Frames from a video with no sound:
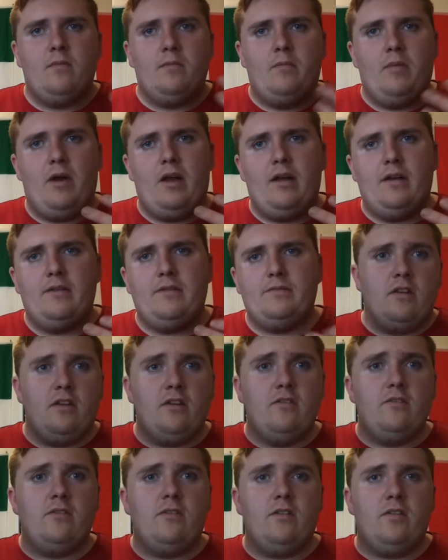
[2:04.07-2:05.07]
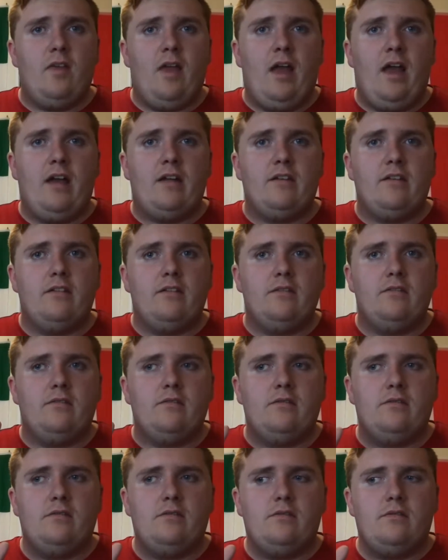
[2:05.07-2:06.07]
But he uses that
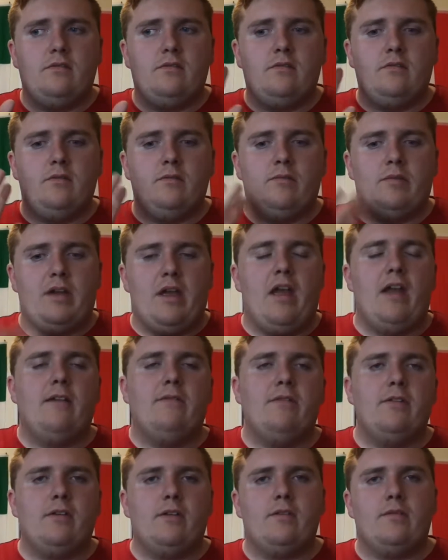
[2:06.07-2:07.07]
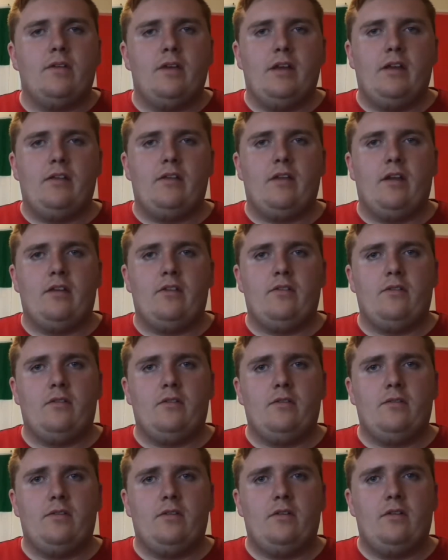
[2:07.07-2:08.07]
behavior of his as
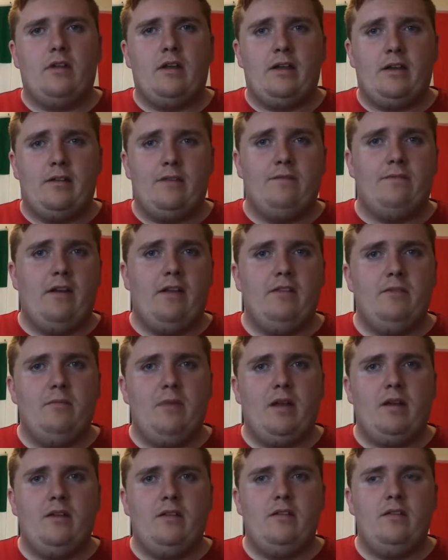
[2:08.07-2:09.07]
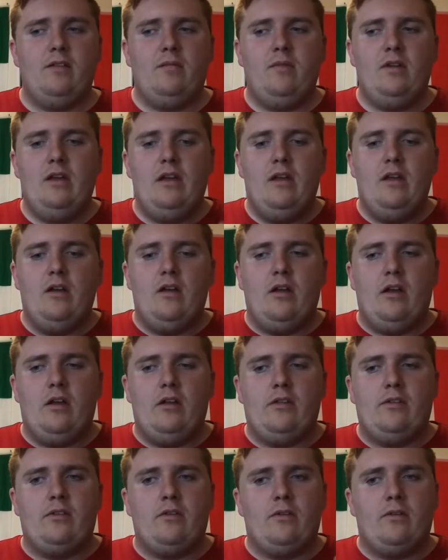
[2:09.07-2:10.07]
sort of like a defense mechanism,
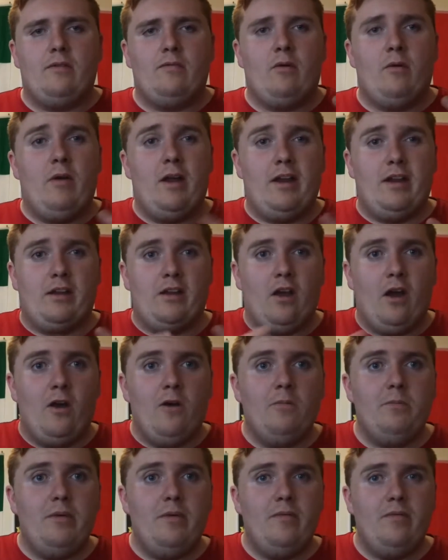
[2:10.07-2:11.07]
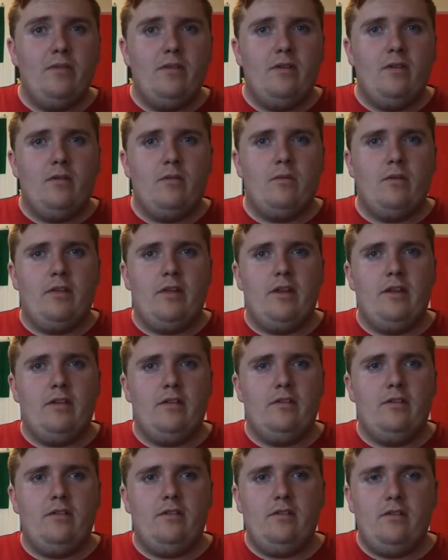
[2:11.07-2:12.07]
as sort of a way to cope with
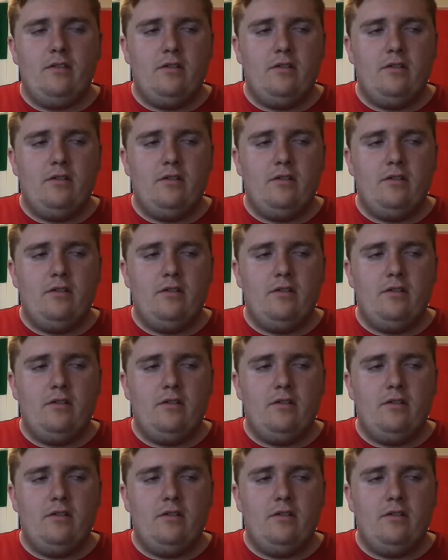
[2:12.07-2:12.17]
his